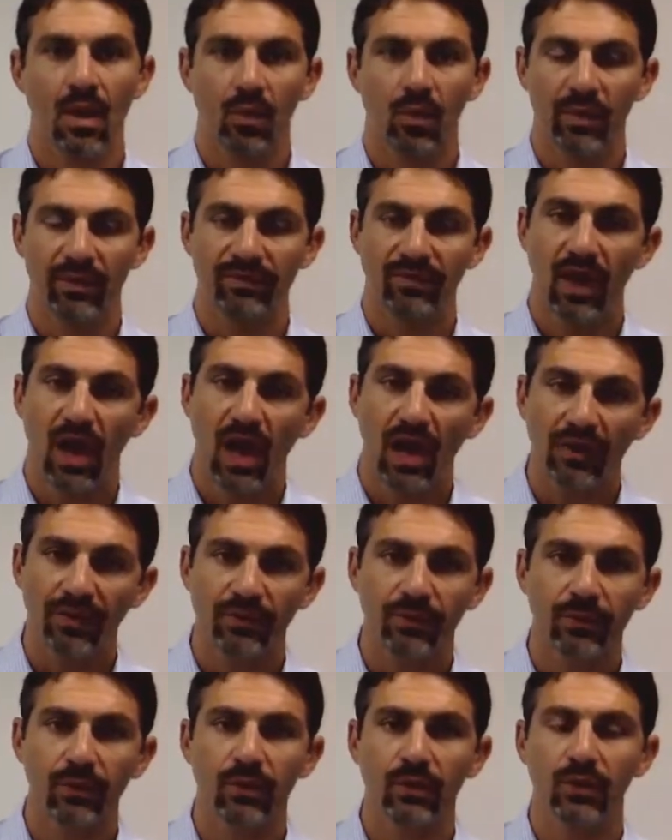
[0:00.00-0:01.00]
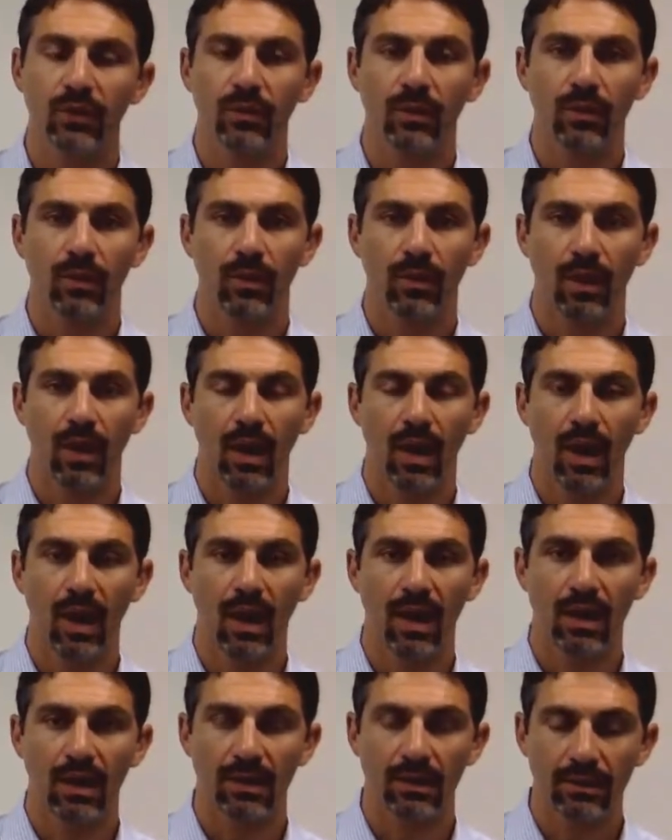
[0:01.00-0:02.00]
We've gone through
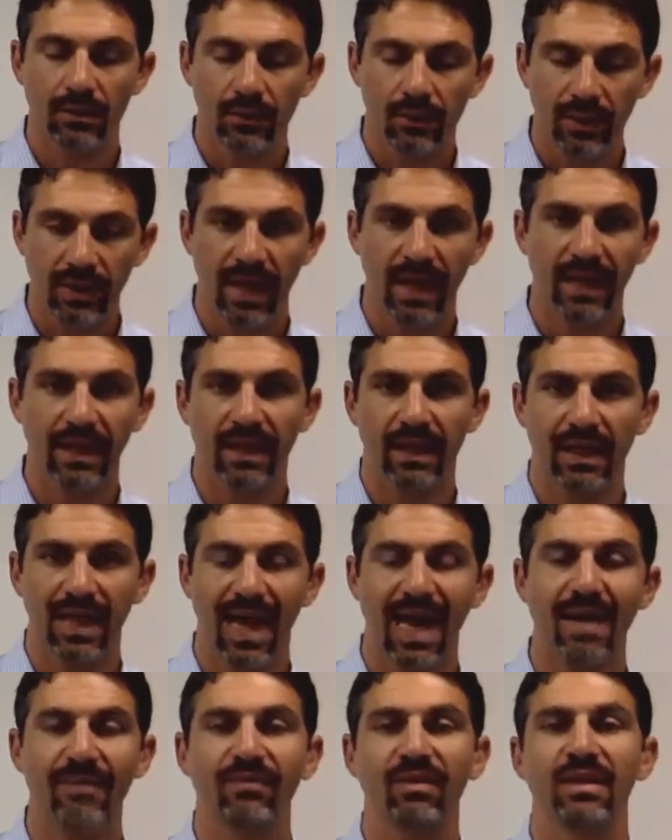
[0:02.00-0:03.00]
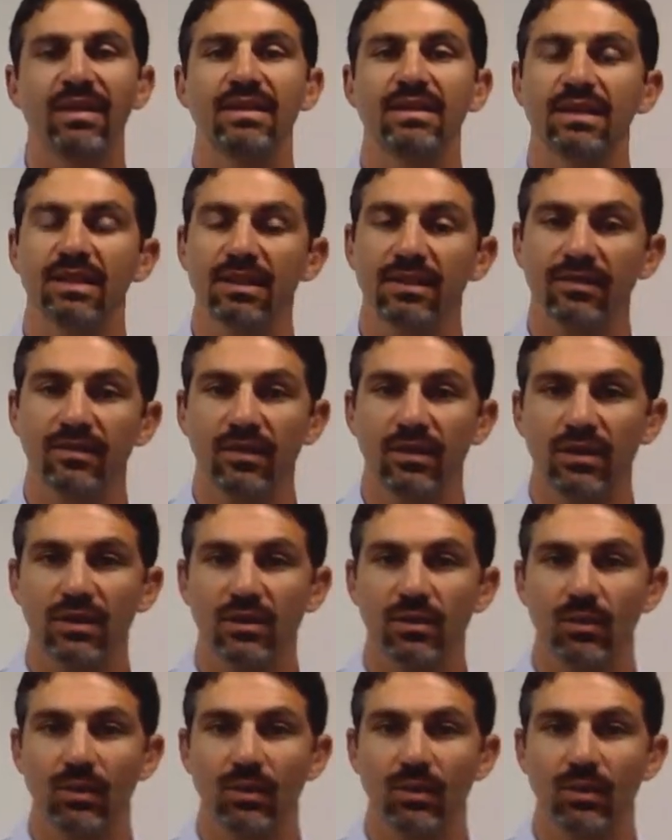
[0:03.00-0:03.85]
creating a confidence interval